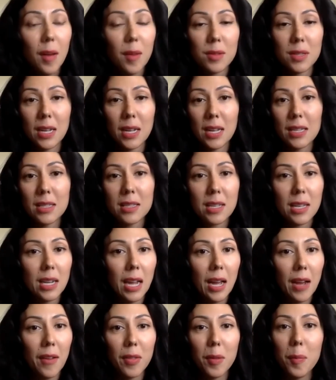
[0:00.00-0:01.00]
I was like, it's
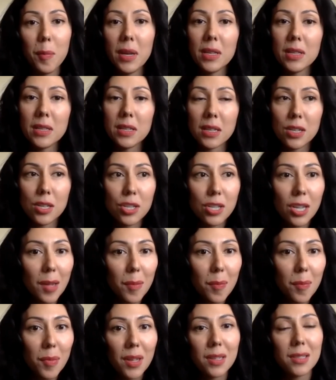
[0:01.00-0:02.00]
going to have the basic
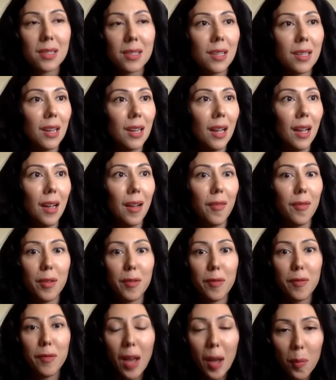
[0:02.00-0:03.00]
shape, it's going to have
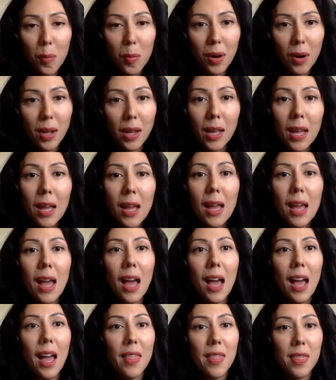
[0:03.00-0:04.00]
the fabric.
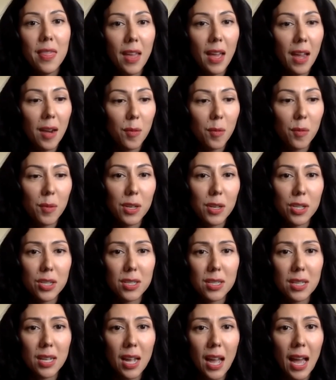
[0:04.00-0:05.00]
And then we
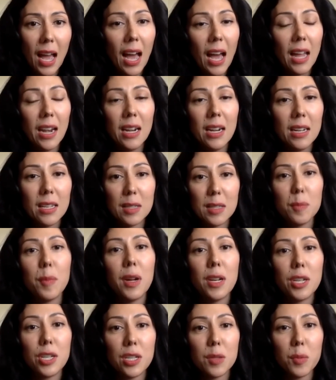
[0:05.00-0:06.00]
just added as
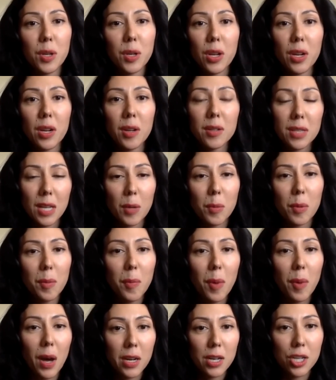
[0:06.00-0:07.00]
much as we could. It's like
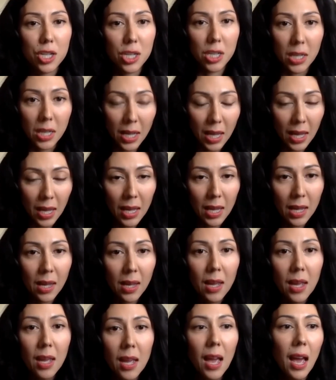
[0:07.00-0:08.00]
we bought a sheet
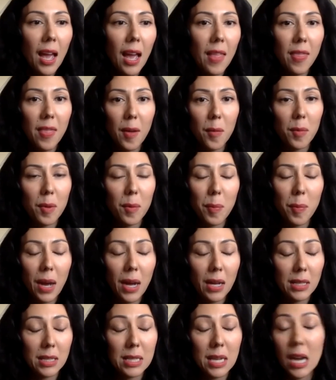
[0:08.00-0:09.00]
cake and then we
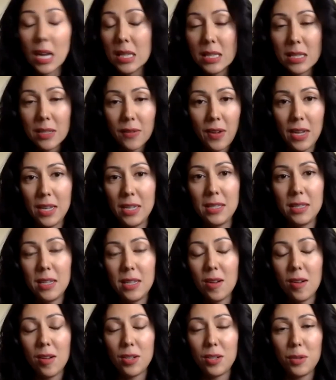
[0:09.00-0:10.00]
piled tons of
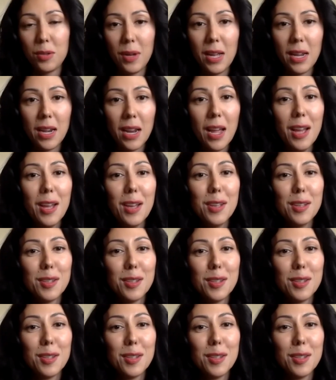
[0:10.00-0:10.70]
icing onto it.